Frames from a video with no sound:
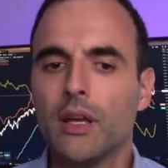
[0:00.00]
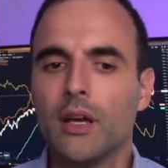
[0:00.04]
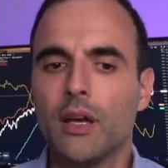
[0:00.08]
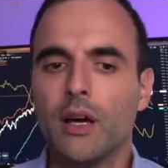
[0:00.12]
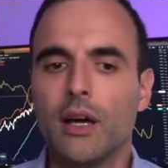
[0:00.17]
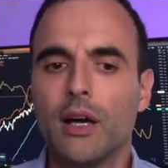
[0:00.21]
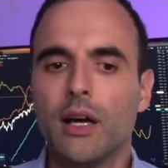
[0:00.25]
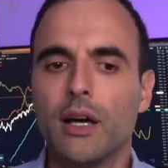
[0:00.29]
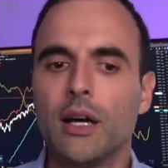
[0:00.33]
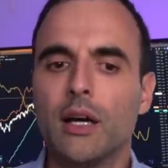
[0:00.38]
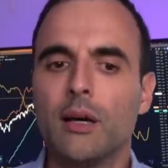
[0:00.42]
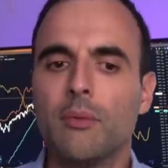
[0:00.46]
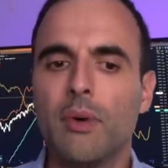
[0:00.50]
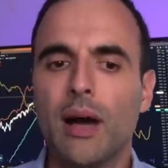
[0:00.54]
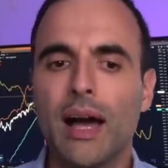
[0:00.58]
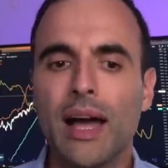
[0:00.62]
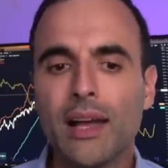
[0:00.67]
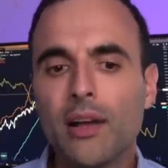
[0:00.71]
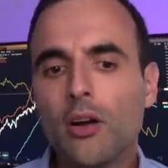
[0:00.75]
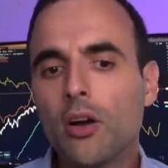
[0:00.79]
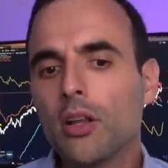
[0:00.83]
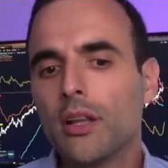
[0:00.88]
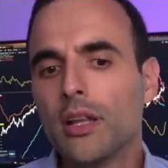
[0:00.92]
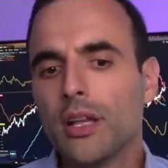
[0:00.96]
Um, I
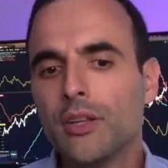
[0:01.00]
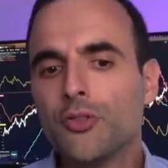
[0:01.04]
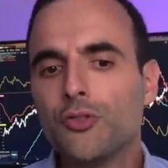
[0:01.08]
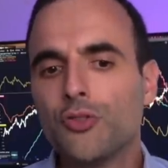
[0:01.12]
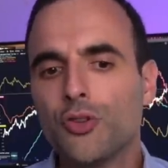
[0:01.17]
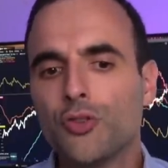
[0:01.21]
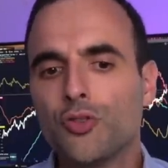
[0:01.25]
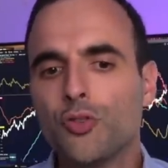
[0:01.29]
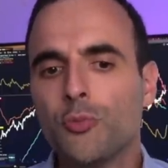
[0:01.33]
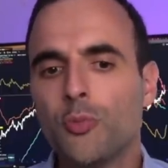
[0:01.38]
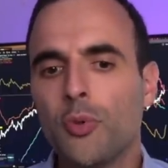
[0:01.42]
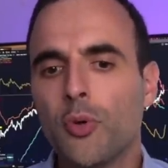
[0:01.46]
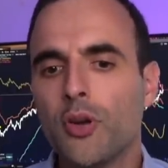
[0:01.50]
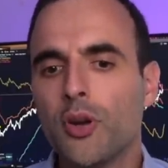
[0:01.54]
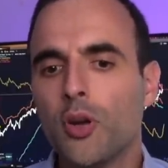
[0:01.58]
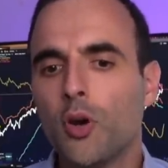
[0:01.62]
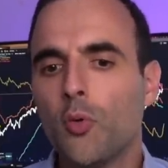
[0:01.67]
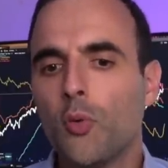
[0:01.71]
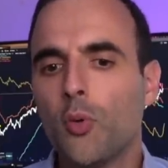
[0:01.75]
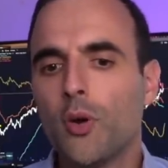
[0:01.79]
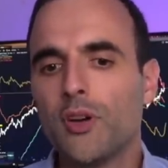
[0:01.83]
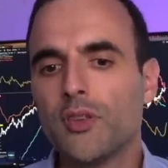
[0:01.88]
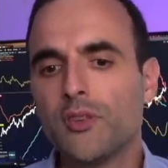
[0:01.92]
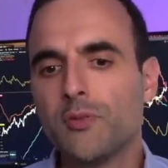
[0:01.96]
call it Internet 2.0,
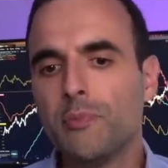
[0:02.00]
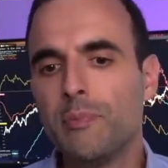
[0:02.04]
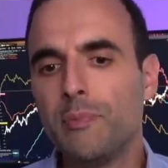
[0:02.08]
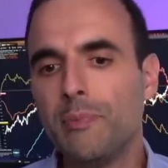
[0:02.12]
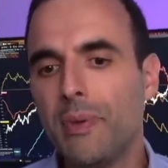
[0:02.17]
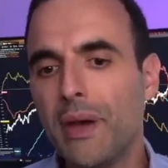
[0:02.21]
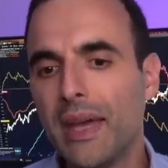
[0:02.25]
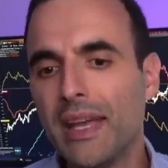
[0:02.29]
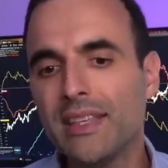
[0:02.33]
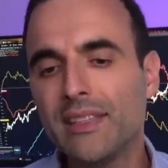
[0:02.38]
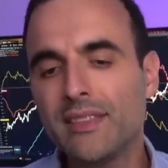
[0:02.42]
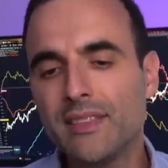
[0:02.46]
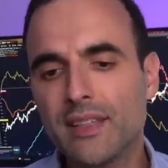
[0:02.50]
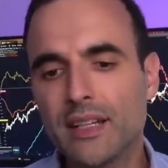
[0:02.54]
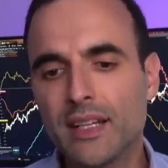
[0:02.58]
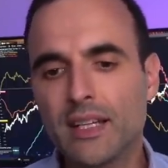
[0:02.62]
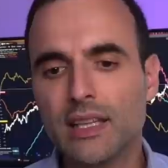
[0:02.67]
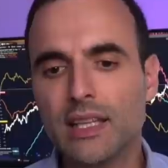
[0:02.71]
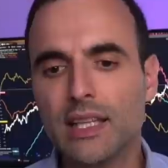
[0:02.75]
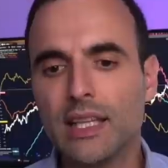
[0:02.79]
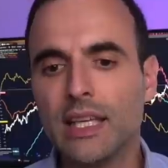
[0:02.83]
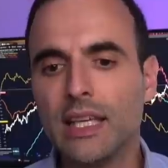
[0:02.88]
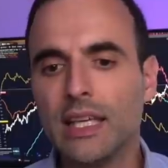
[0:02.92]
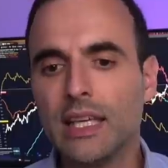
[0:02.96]
where it's
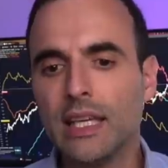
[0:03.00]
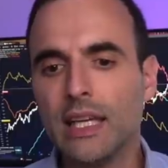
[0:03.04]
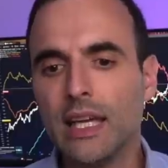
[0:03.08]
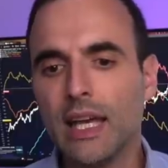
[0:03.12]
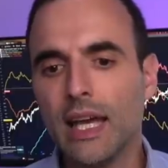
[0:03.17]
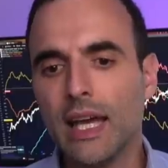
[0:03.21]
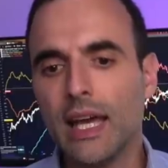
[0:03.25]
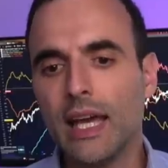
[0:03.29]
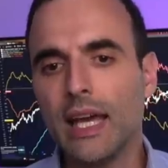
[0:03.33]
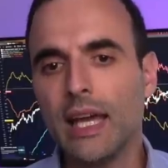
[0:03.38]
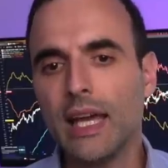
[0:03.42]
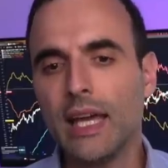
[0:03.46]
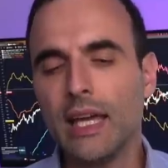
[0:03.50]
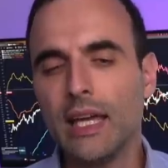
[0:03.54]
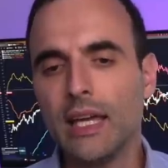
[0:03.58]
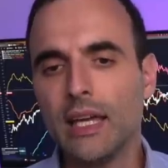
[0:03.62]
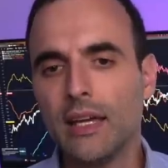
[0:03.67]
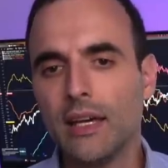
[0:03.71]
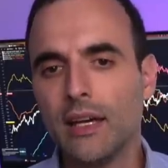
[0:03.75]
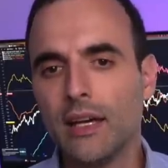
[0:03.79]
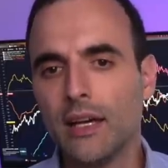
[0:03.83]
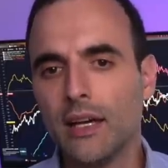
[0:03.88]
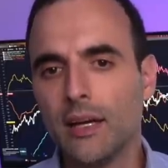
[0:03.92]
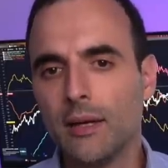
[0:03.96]
basically a,
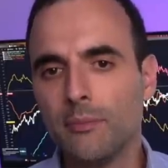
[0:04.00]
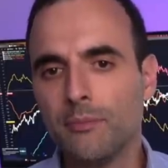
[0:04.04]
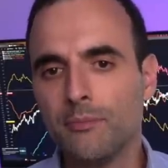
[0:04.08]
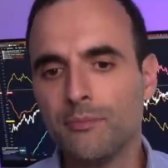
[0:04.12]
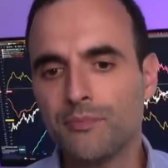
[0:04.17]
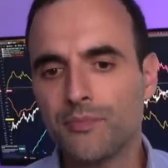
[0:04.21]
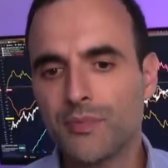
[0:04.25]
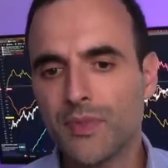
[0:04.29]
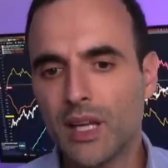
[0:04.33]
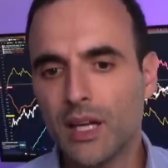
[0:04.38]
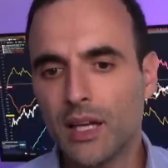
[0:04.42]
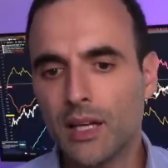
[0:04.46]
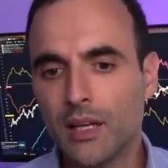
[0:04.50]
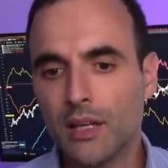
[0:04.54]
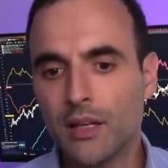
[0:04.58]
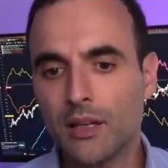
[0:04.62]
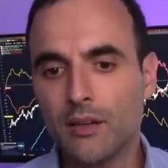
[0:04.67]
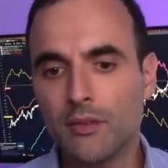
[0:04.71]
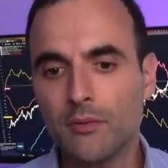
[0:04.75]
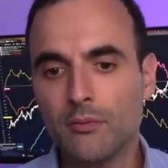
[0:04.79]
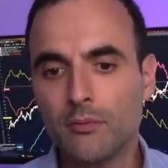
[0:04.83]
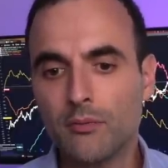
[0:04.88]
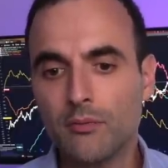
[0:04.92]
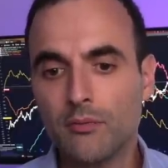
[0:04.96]
um,
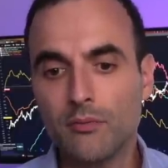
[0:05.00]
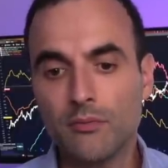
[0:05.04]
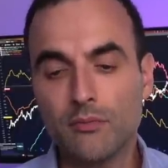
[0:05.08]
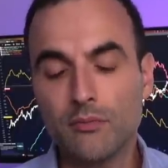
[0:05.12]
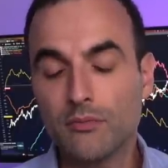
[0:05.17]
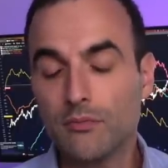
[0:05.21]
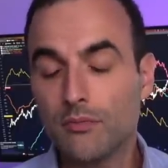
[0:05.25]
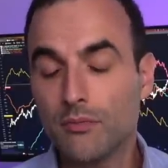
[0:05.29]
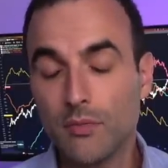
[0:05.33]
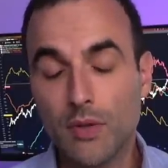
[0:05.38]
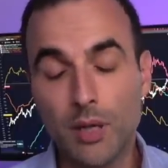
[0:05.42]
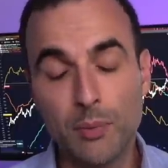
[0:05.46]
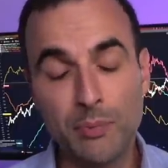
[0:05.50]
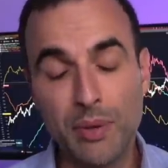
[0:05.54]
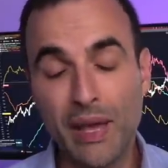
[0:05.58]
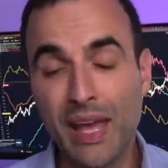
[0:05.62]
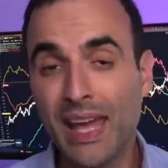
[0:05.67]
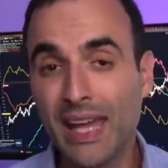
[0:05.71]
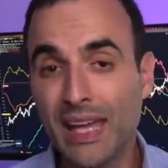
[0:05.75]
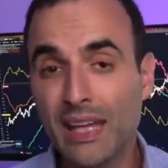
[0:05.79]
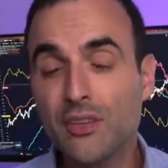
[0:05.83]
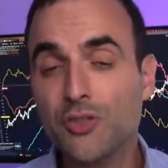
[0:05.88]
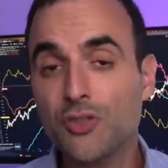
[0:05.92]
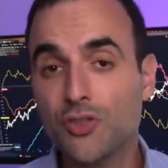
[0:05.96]
a, a
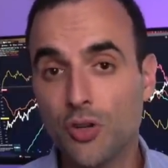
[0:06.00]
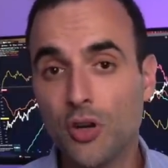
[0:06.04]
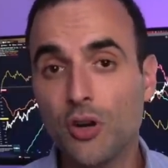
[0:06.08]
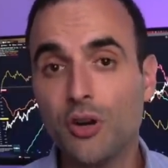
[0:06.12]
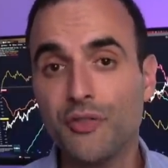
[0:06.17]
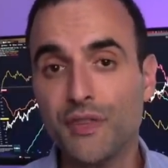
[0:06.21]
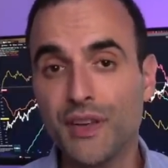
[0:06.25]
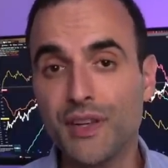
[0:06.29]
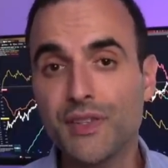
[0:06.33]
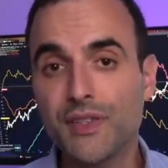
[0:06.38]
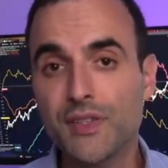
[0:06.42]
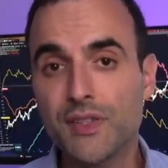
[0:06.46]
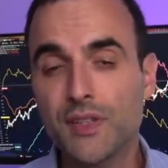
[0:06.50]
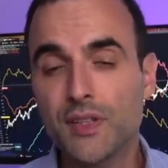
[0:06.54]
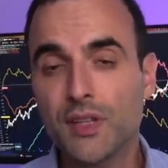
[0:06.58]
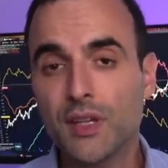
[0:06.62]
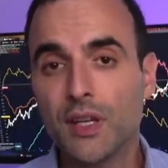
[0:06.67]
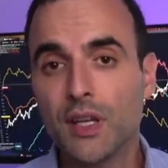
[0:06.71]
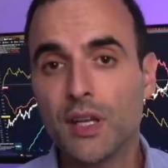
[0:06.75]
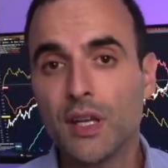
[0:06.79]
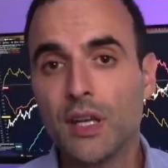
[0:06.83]
paid service.